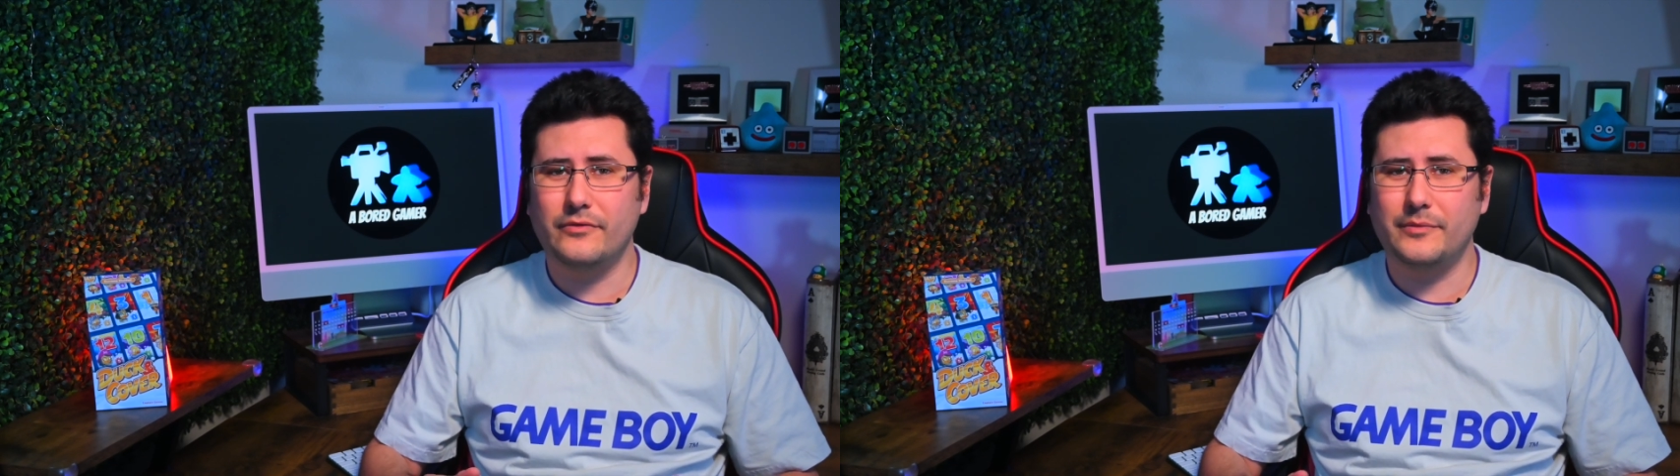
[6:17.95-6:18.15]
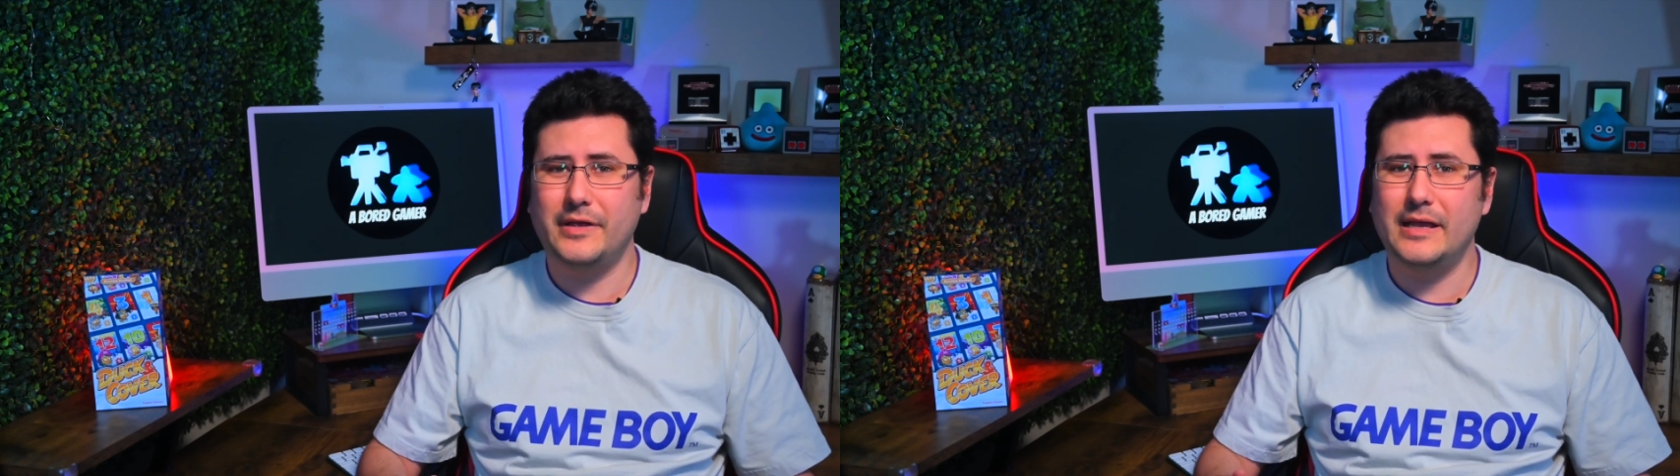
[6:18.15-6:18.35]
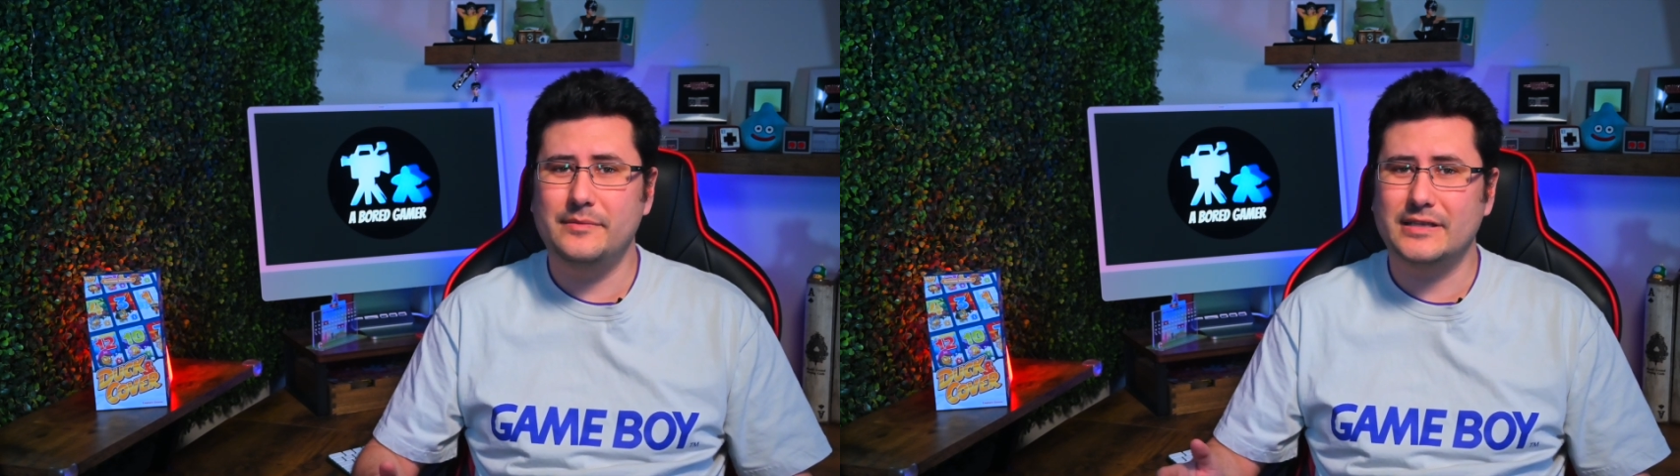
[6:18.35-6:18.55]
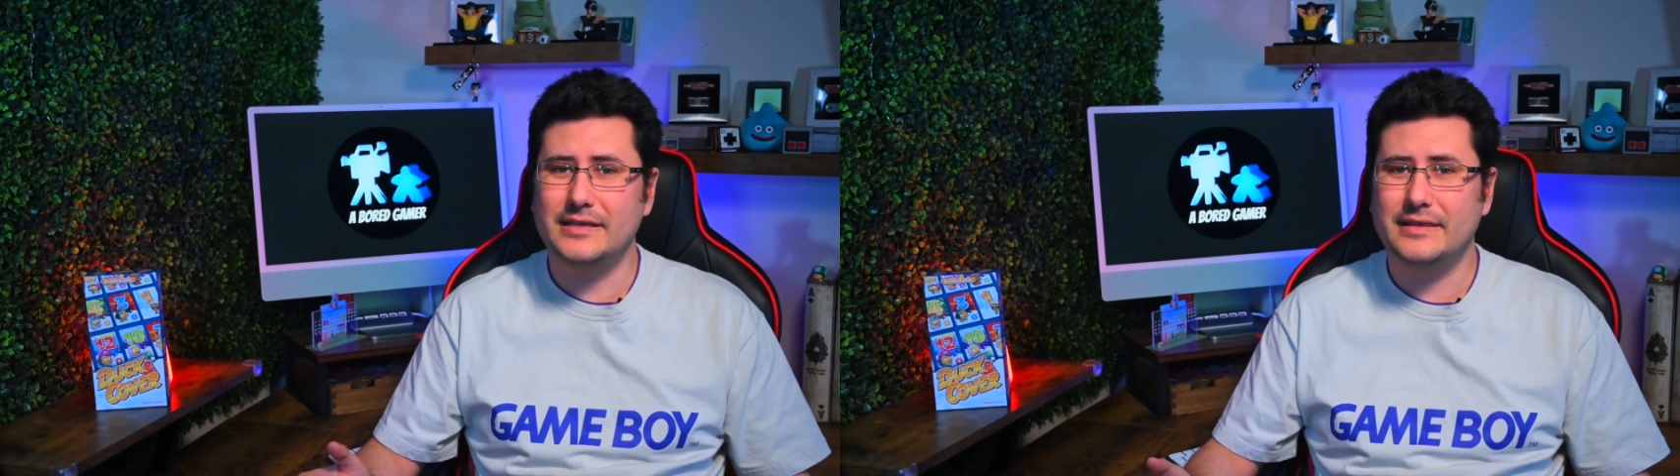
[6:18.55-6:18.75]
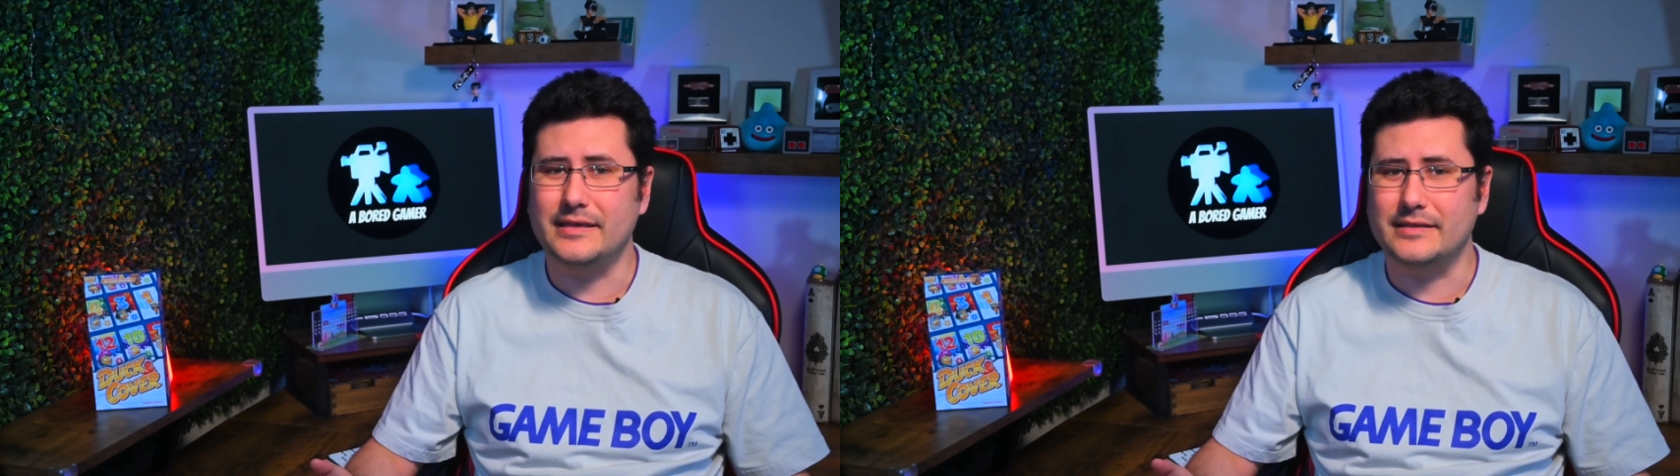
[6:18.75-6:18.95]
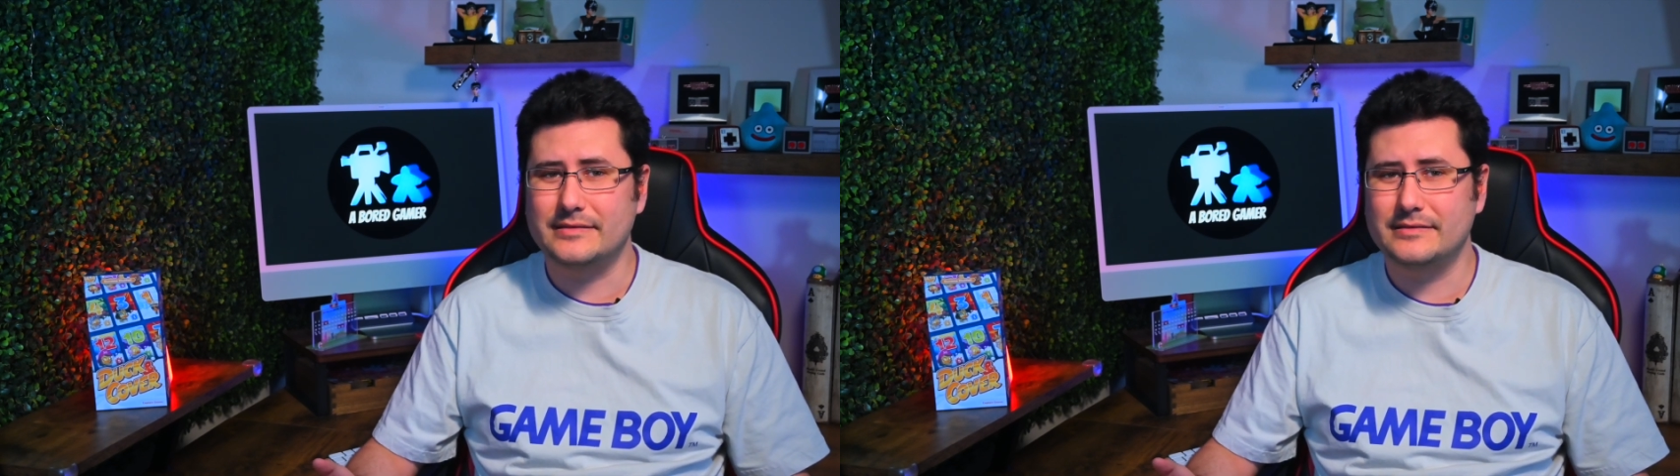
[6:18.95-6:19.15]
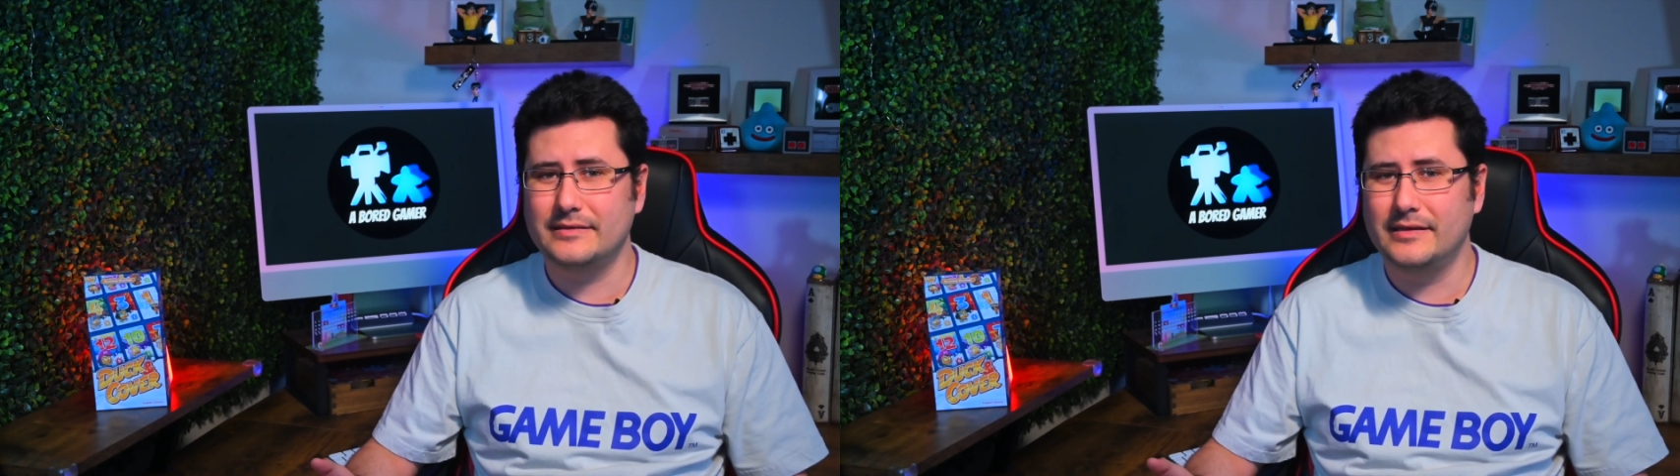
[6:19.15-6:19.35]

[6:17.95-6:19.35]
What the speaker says: from games like this.